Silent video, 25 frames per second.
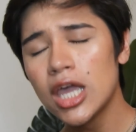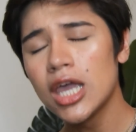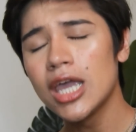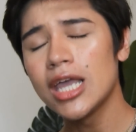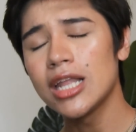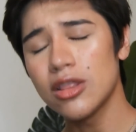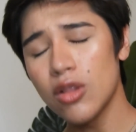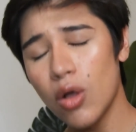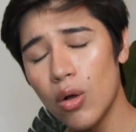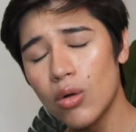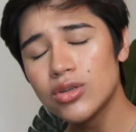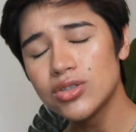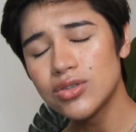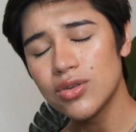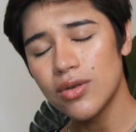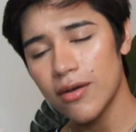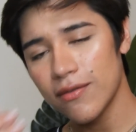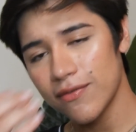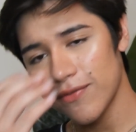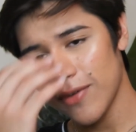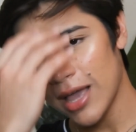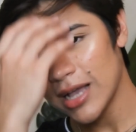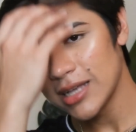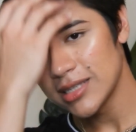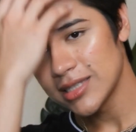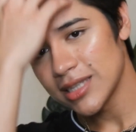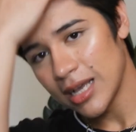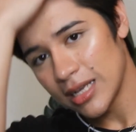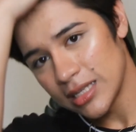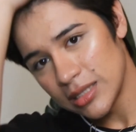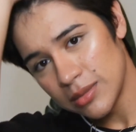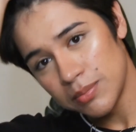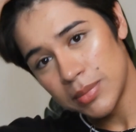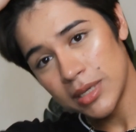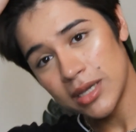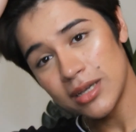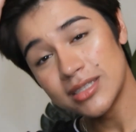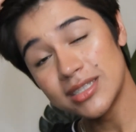It also affects
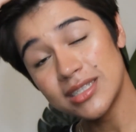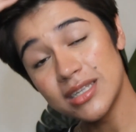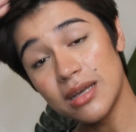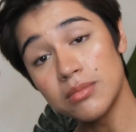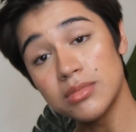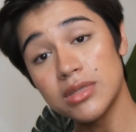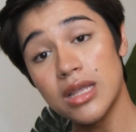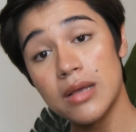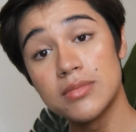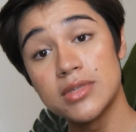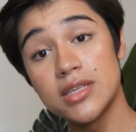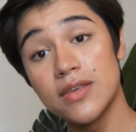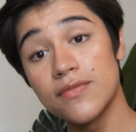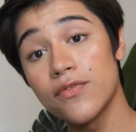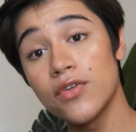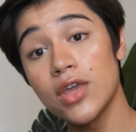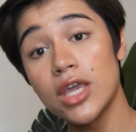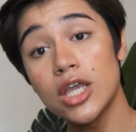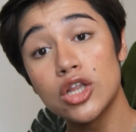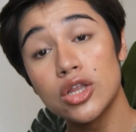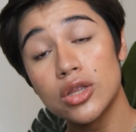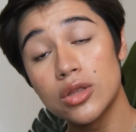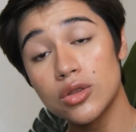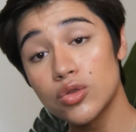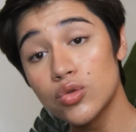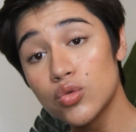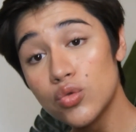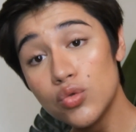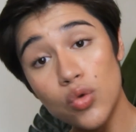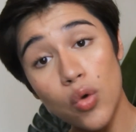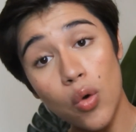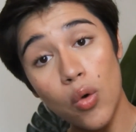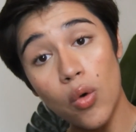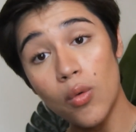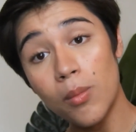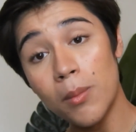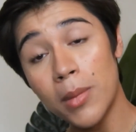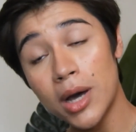us, because sometimes if you eat too
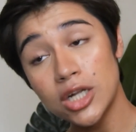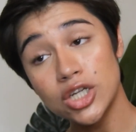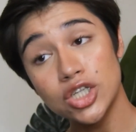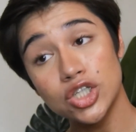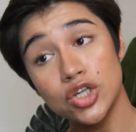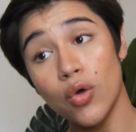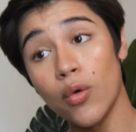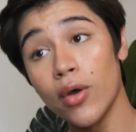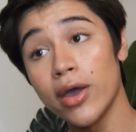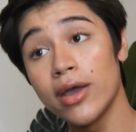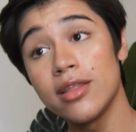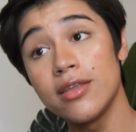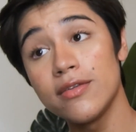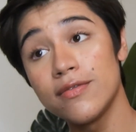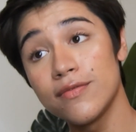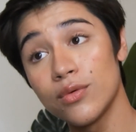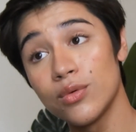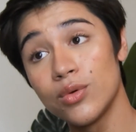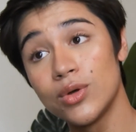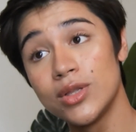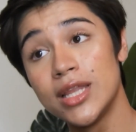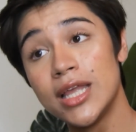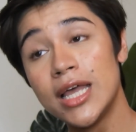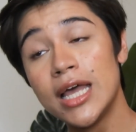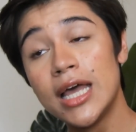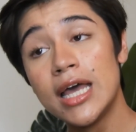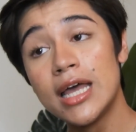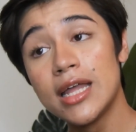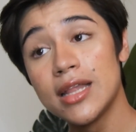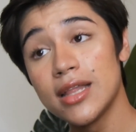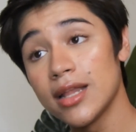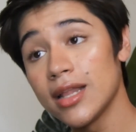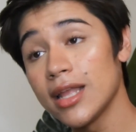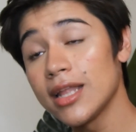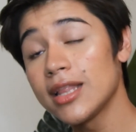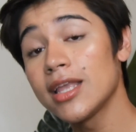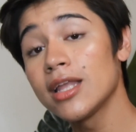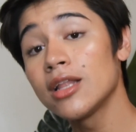much oily food,
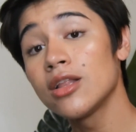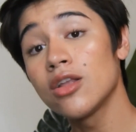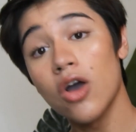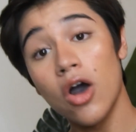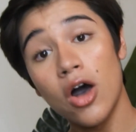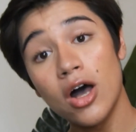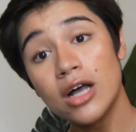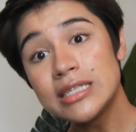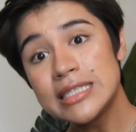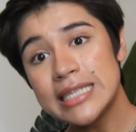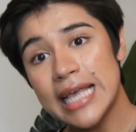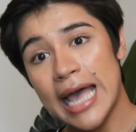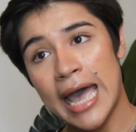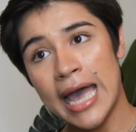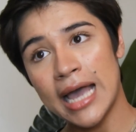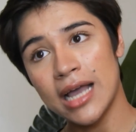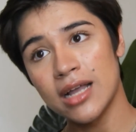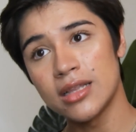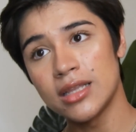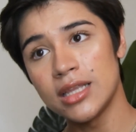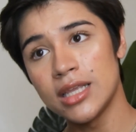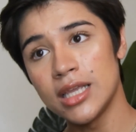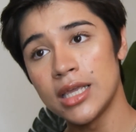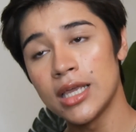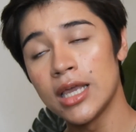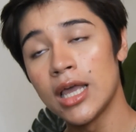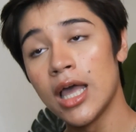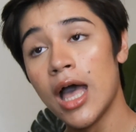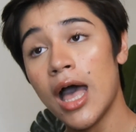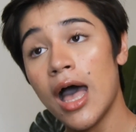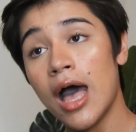then it can cause acne.